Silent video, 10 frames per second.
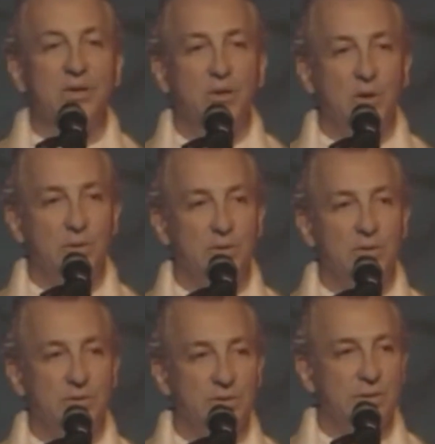the
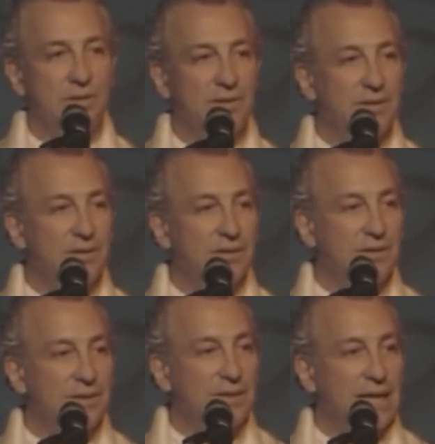code
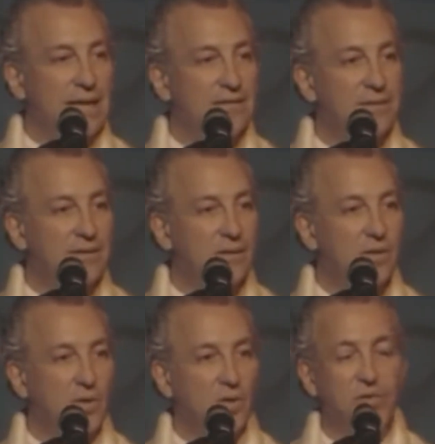that
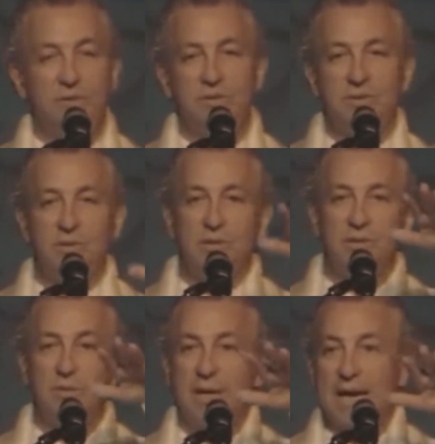codes
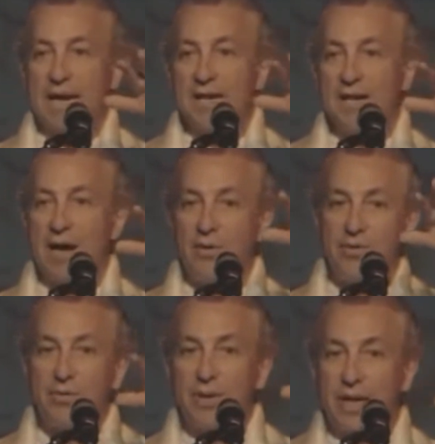the brain, how
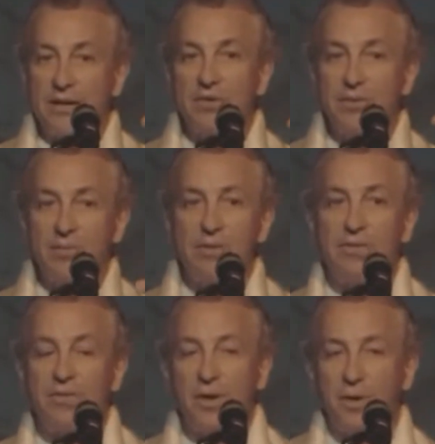the brain should be
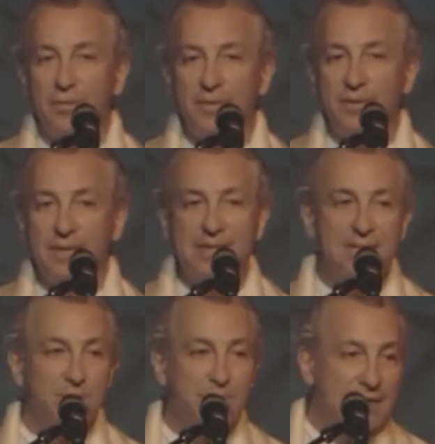formed.
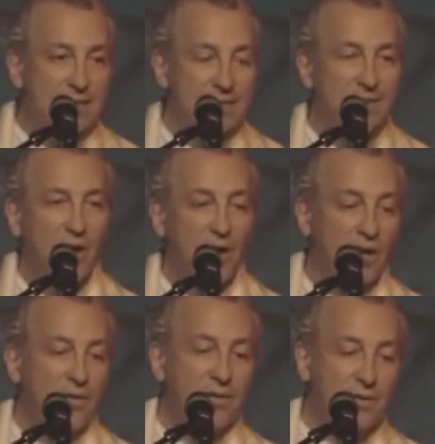It's based
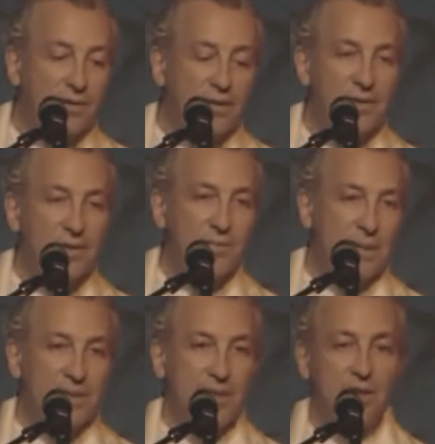on, in this
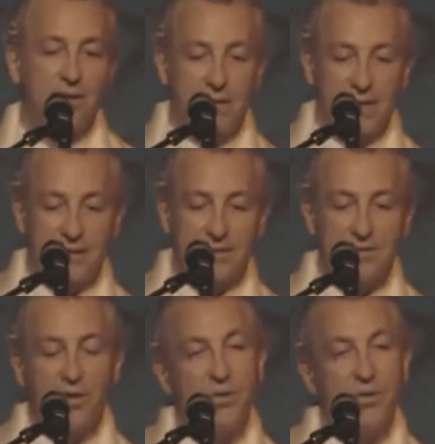particular case,